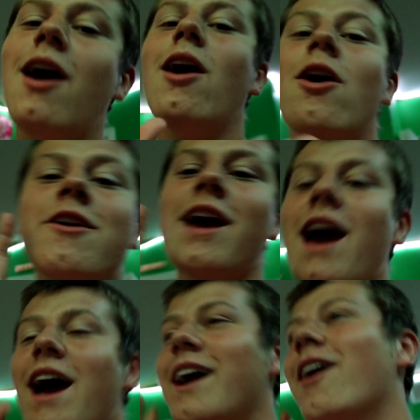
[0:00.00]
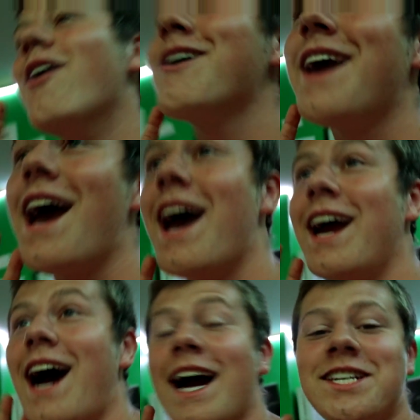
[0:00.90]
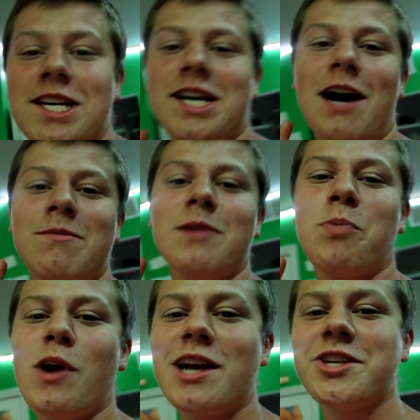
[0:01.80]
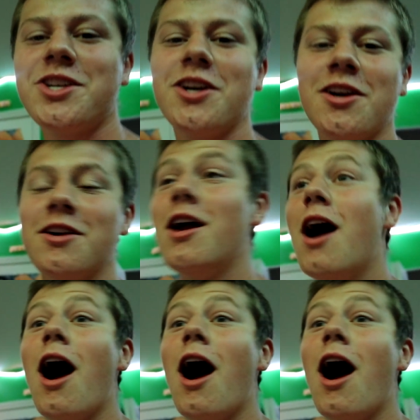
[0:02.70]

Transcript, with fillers: Okay, okay. I succumbed to pressure.